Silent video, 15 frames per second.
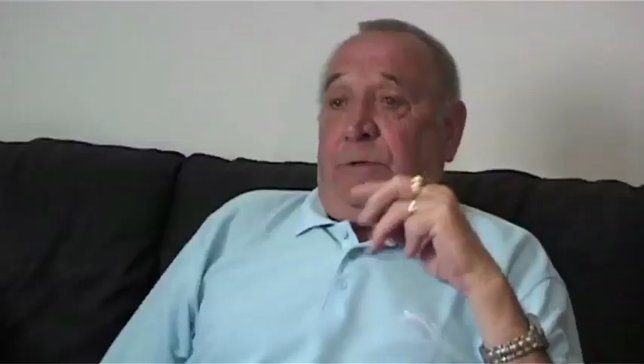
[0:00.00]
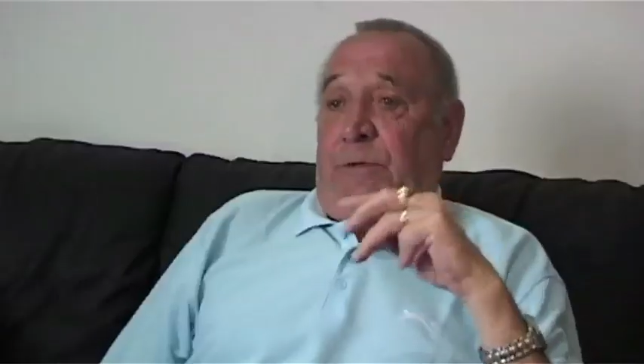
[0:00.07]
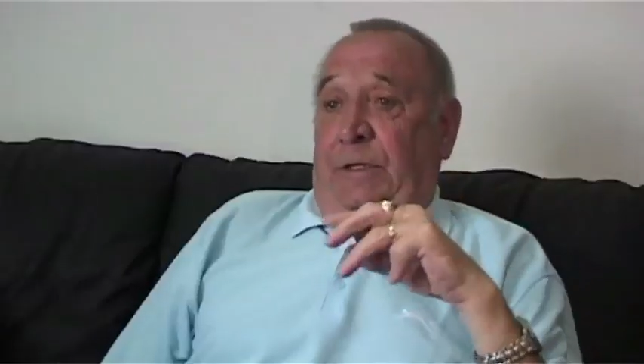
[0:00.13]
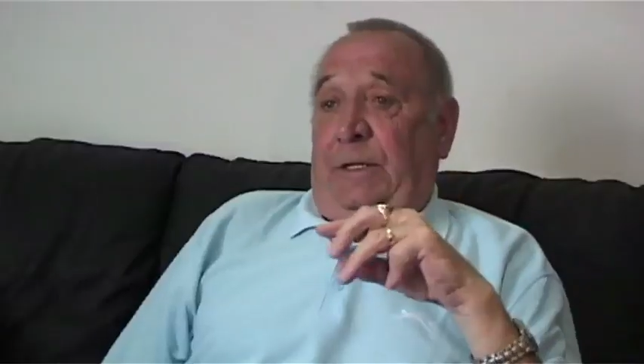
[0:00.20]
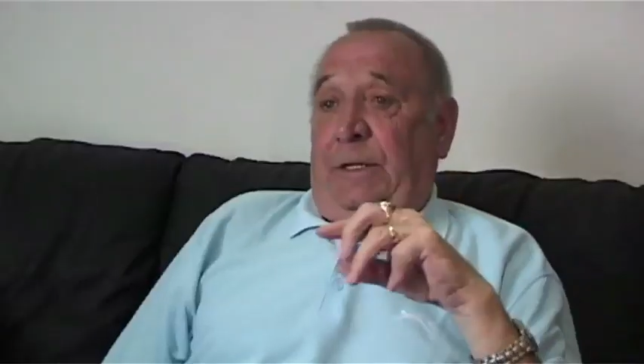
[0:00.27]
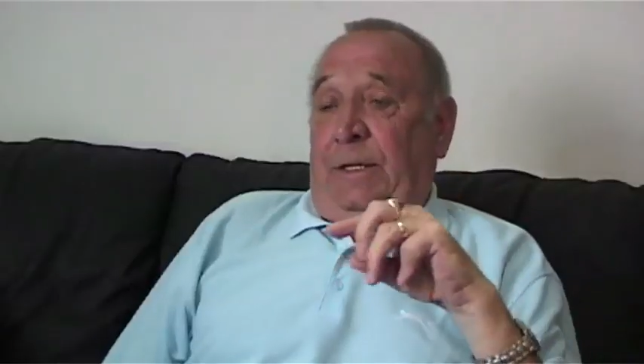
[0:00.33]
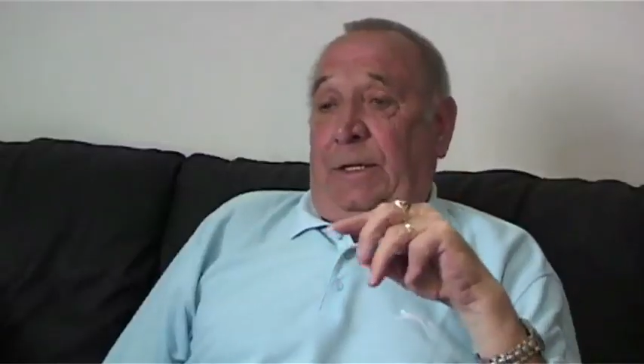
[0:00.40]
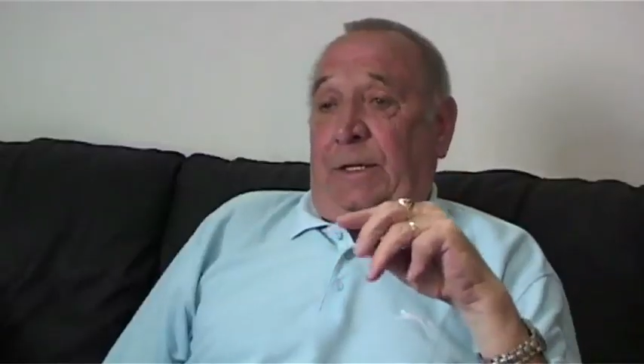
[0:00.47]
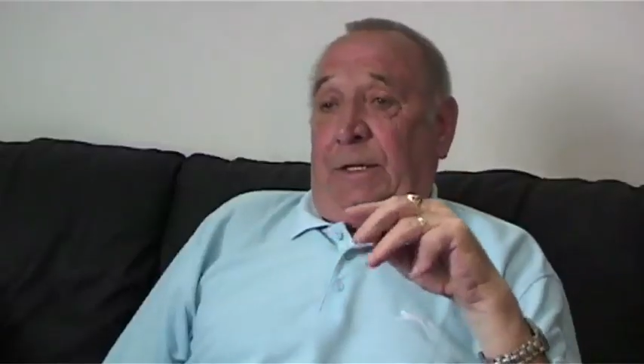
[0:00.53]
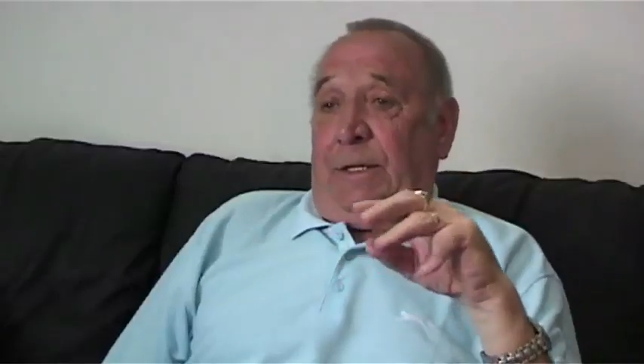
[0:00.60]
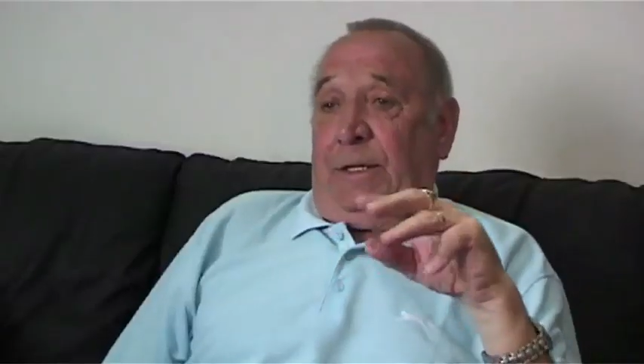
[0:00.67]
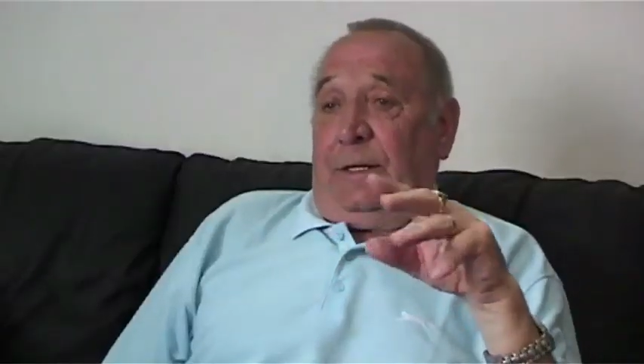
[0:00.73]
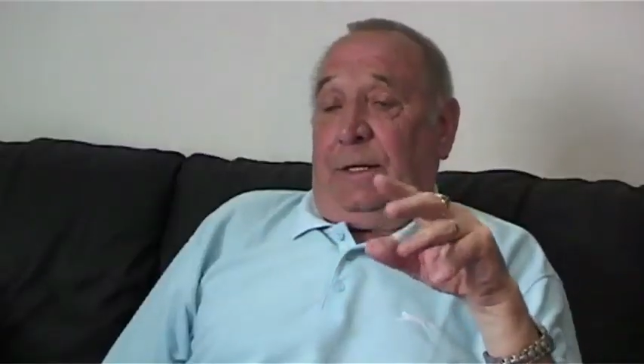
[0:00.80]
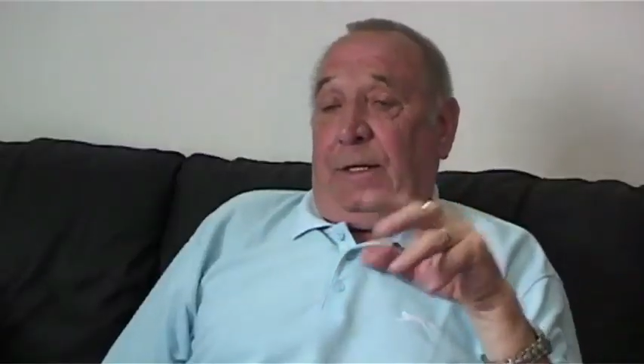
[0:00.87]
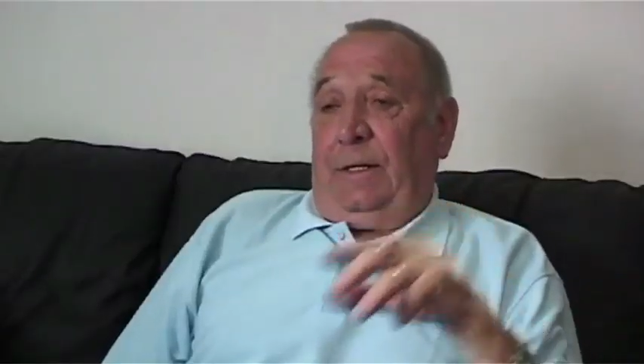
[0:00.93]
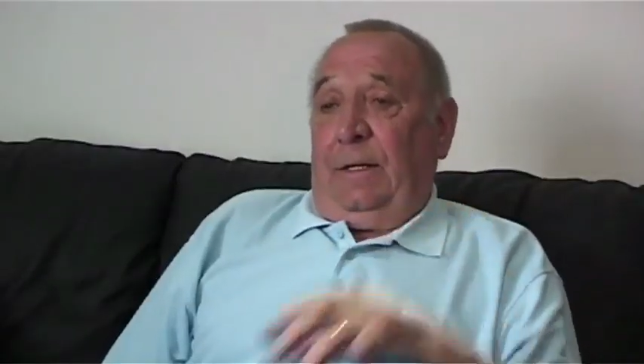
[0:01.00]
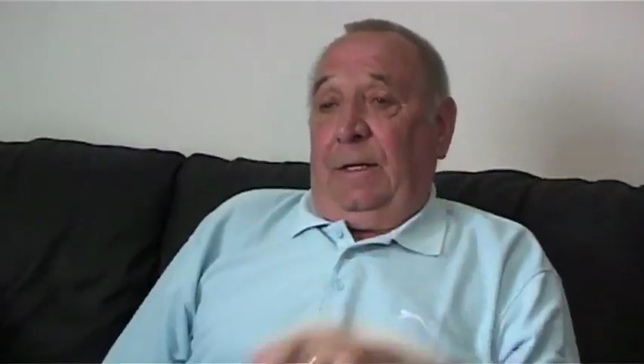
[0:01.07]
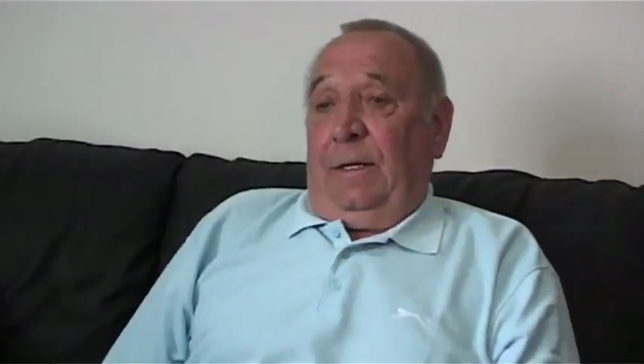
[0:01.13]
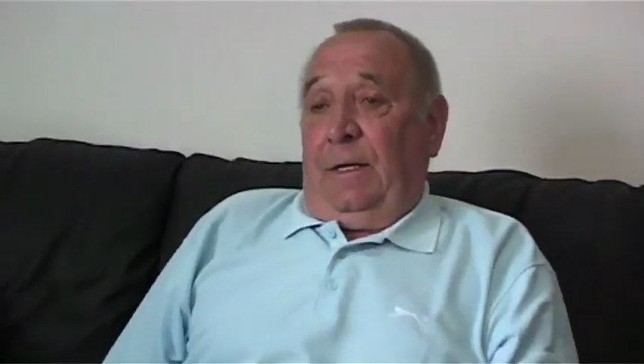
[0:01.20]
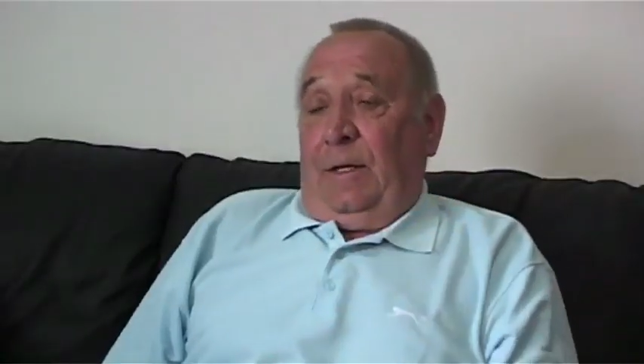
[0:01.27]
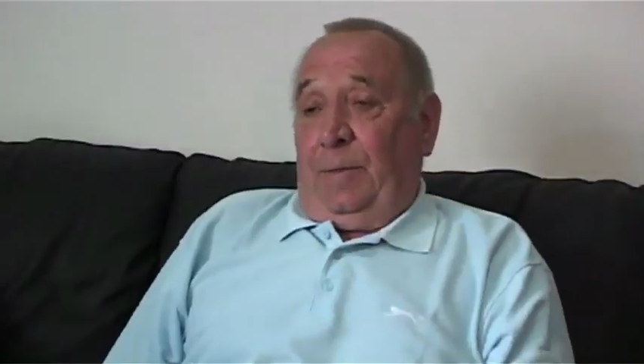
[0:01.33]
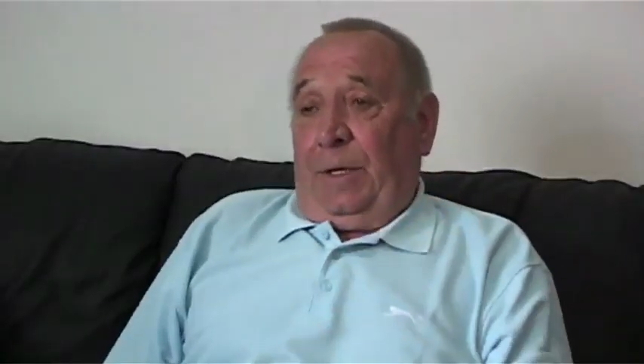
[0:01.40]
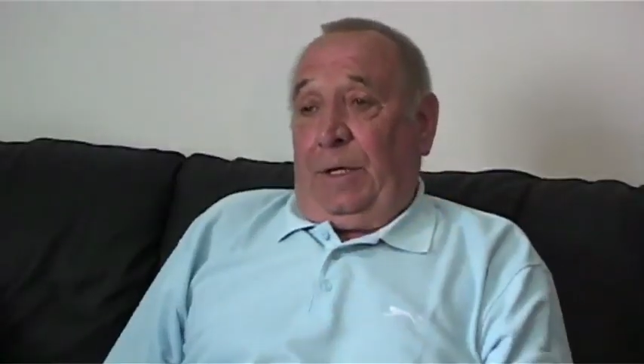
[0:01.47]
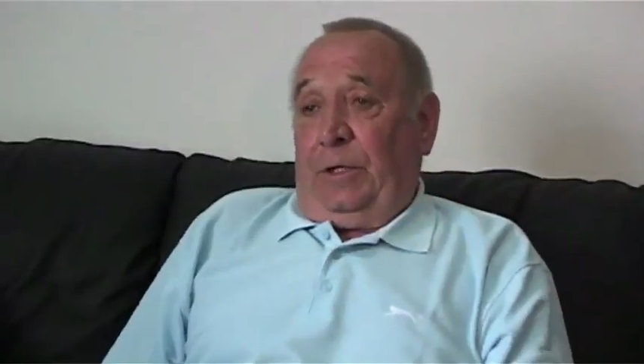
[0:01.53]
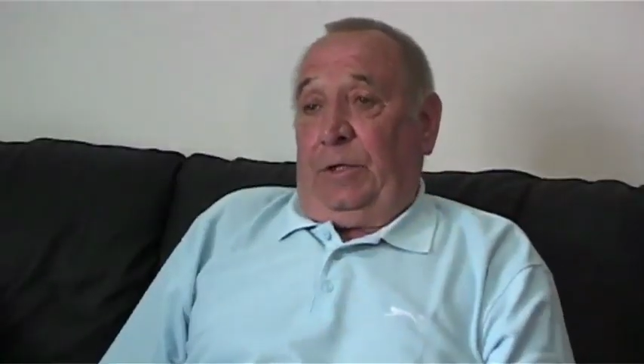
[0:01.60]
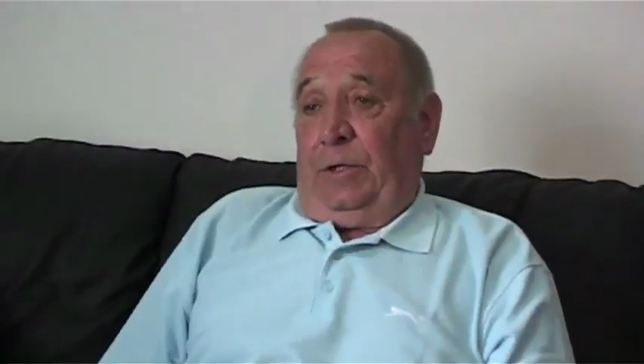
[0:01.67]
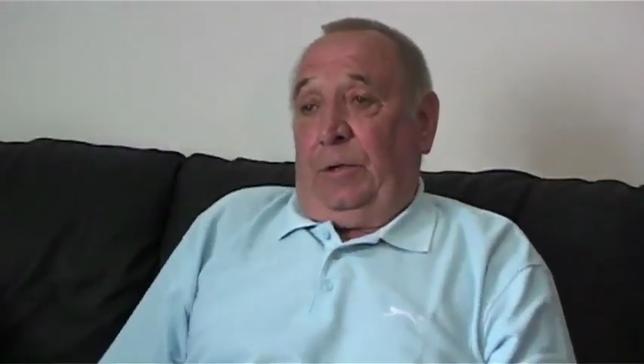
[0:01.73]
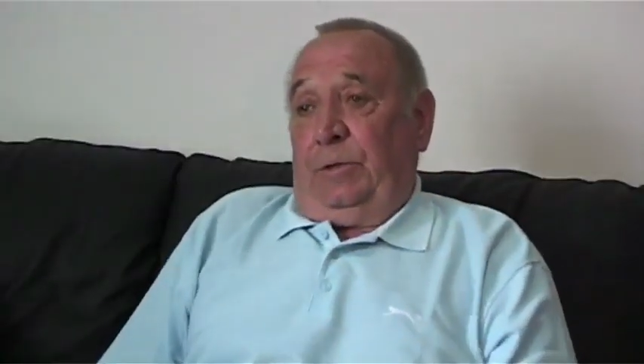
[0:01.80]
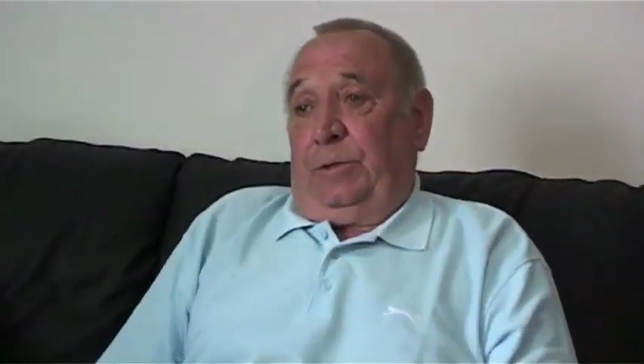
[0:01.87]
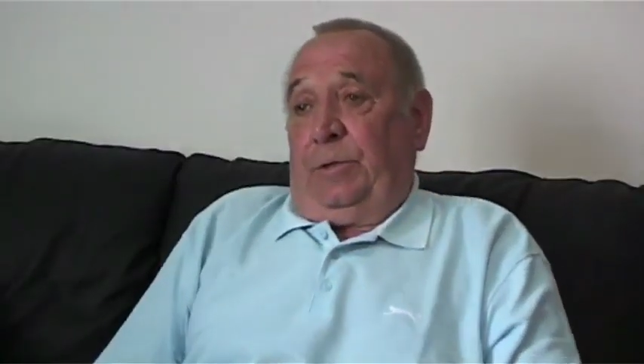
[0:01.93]
to have to carry a bag of
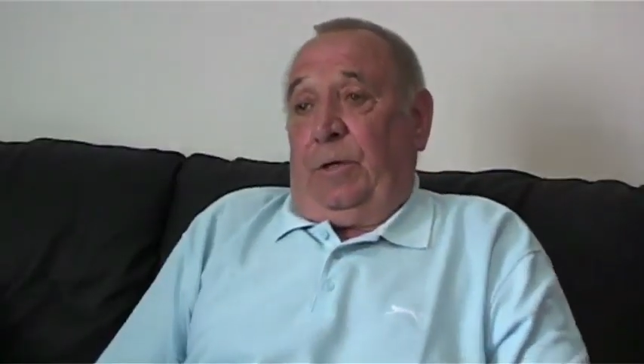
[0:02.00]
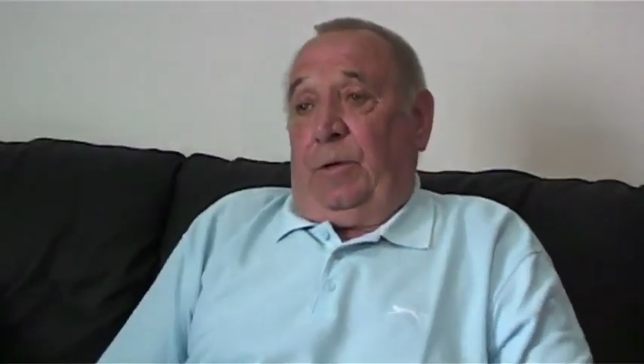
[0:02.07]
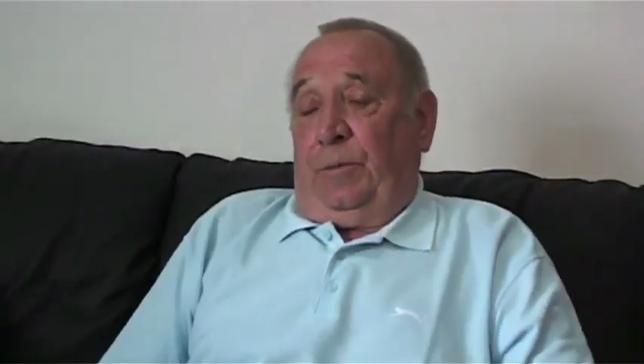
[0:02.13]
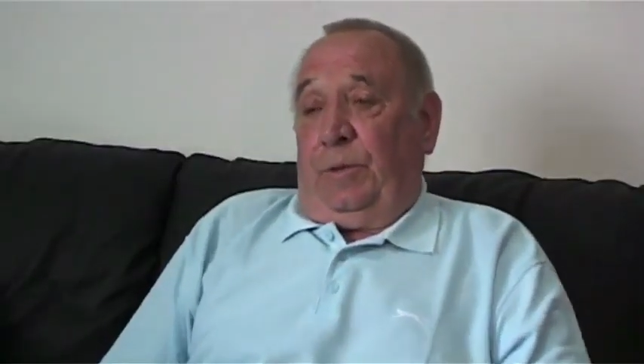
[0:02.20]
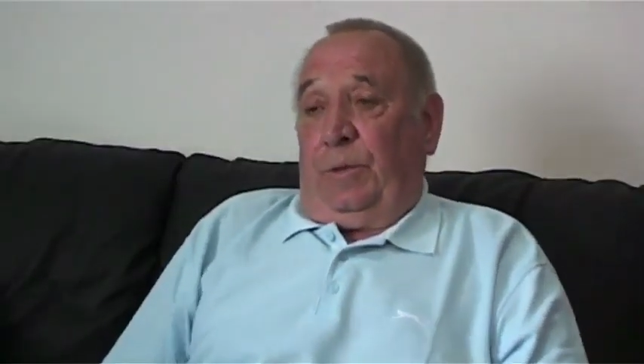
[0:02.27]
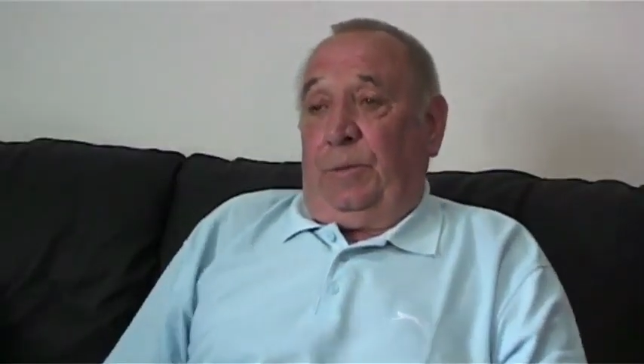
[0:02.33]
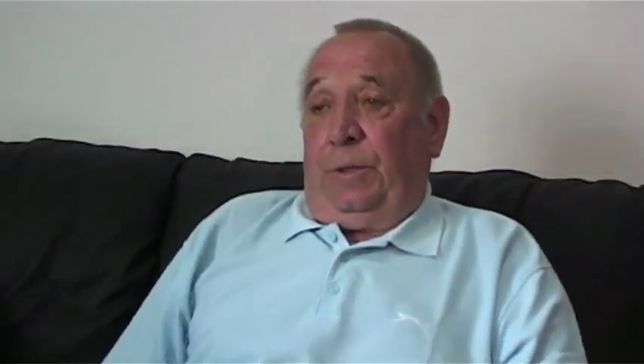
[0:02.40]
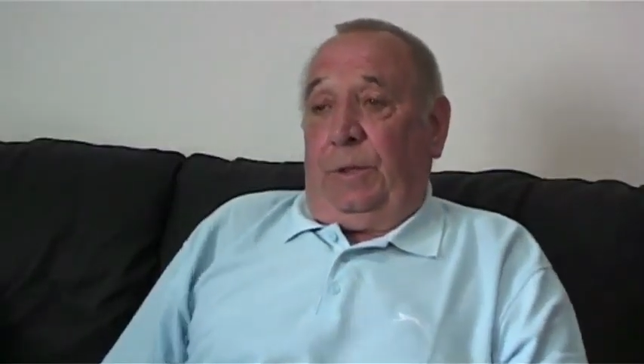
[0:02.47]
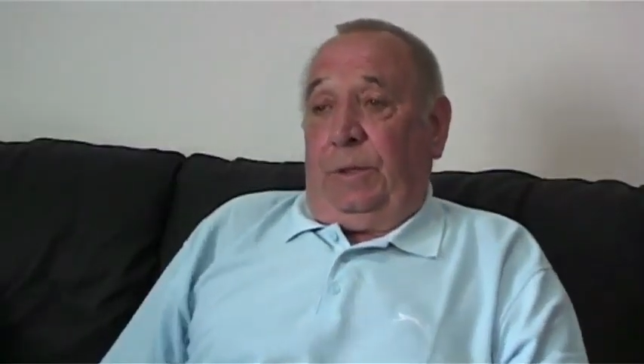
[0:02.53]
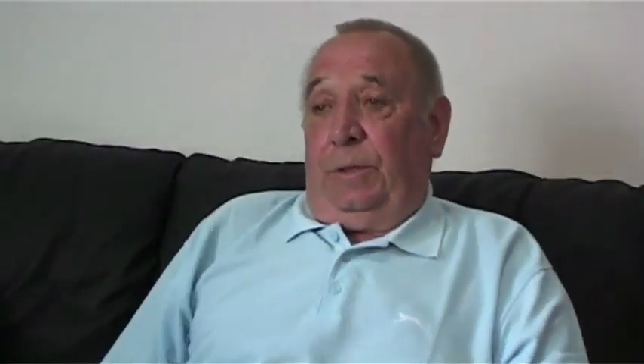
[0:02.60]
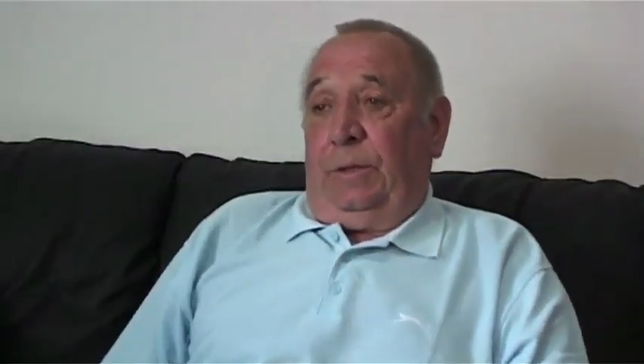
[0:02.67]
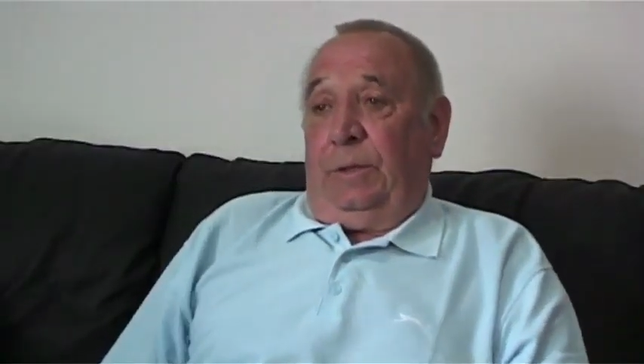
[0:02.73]
tools around with me,